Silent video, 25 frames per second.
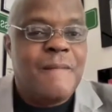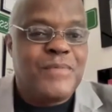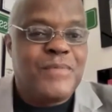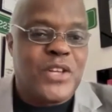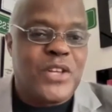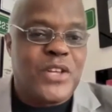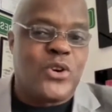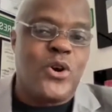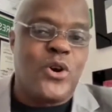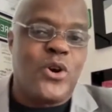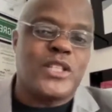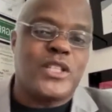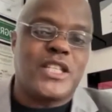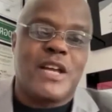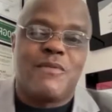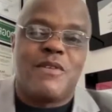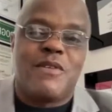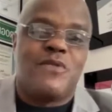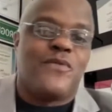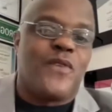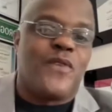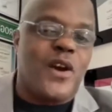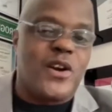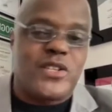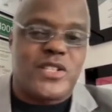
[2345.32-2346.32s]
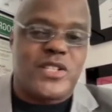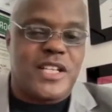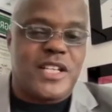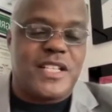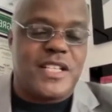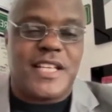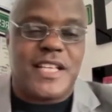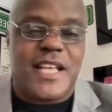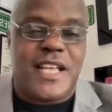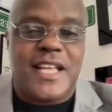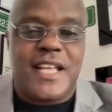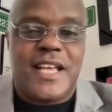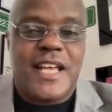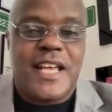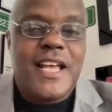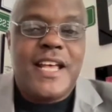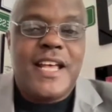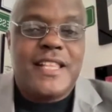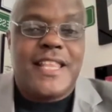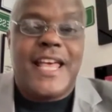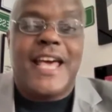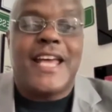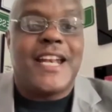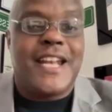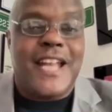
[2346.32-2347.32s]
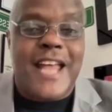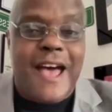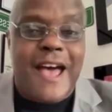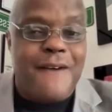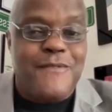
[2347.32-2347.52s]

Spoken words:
The court that reversed it said they didn't